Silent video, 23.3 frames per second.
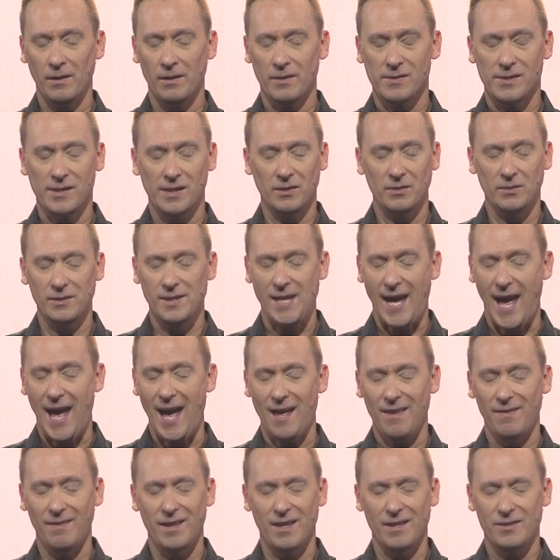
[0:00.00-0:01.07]
or single
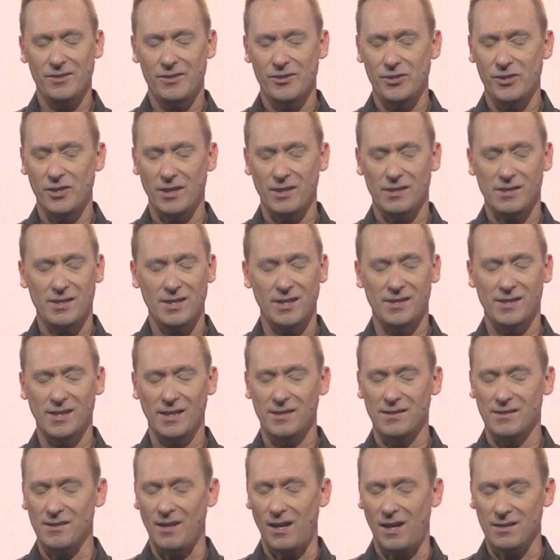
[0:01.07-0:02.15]
dad that just is
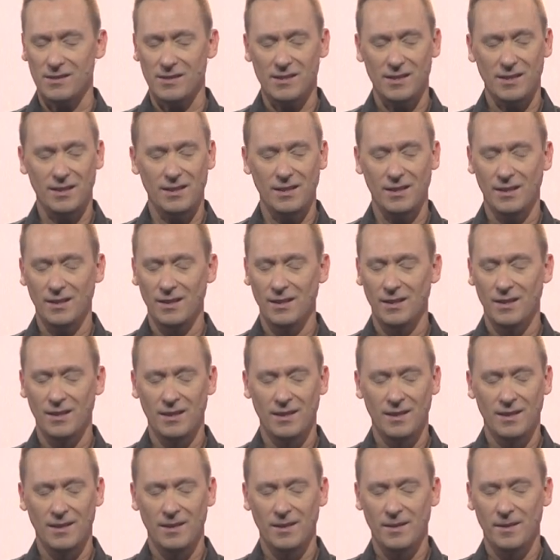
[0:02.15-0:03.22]
exhausted.
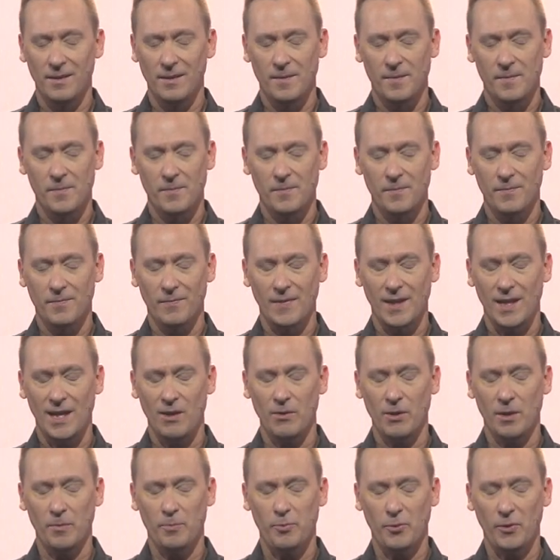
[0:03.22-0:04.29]
I
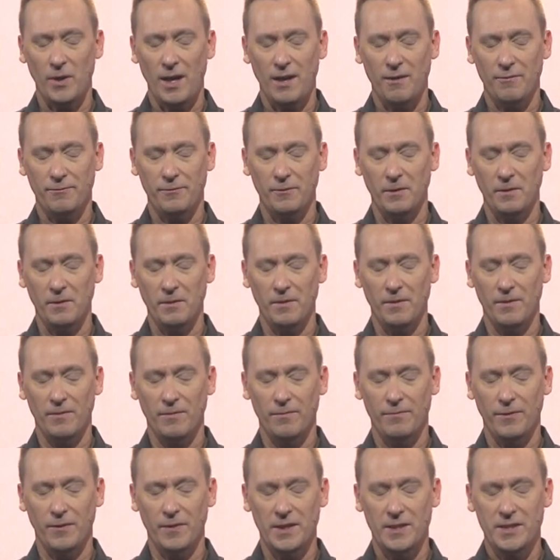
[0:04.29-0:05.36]
want to pray for the